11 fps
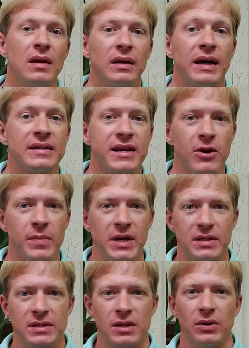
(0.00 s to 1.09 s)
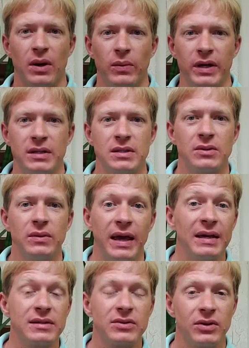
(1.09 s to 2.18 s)
Hey, it's Garret Biss. So I wanted to
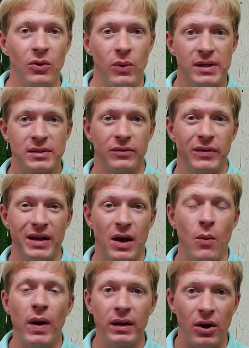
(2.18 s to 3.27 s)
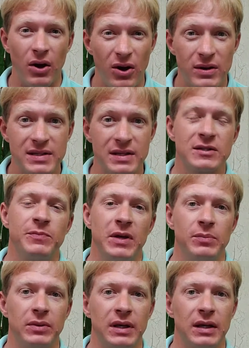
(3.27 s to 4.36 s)
answer the question right now, what causes
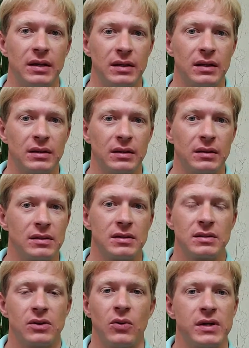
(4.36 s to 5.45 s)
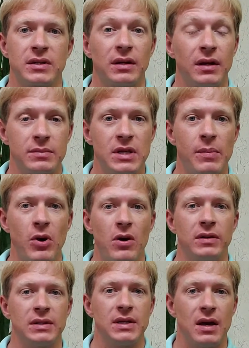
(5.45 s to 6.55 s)
people to get addicted? This is a question that comes up
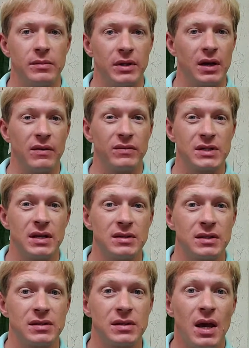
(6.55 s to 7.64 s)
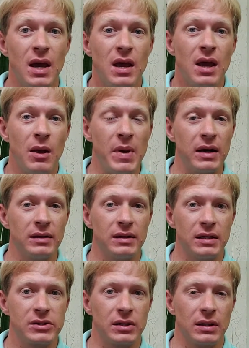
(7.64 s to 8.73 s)
all the time in conversations about
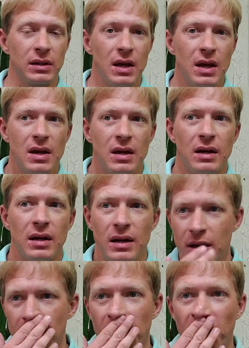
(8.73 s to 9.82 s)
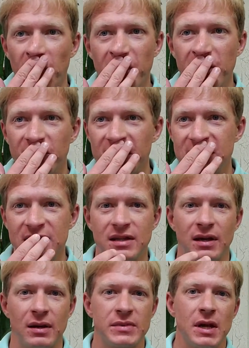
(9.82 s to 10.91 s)
addiction. Uh, and one of the reasons it
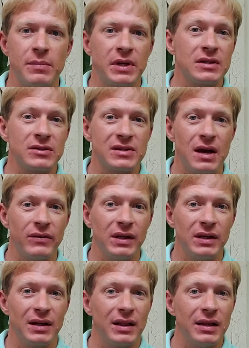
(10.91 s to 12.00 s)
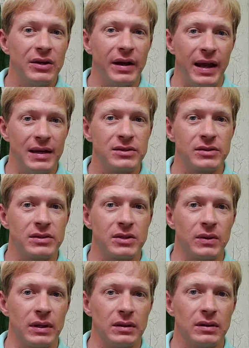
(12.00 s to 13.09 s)
comes up because there's not really a clear answer
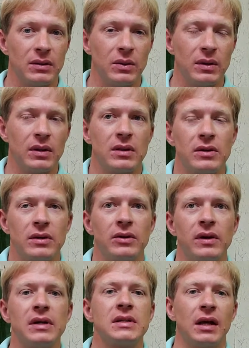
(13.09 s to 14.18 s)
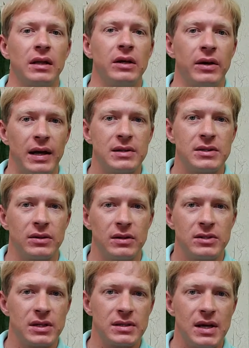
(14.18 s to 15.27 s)
to it. Oh, there, there is a clear answer.
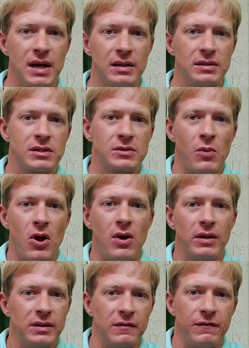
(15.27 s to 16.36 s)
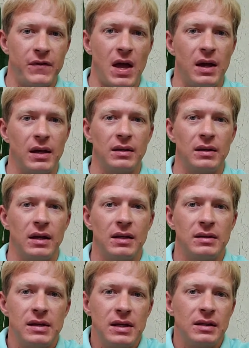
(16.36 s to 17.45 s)
It's just not as small and defined
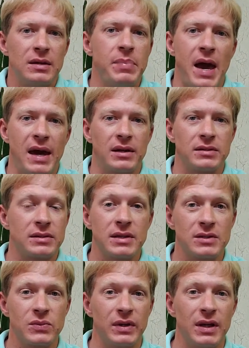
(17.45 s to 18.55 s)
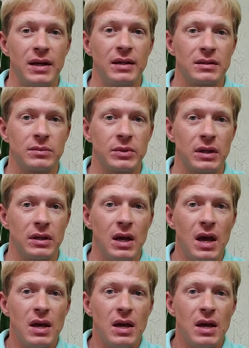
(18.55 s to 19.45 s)
and neatly packaged as we'd like it to be.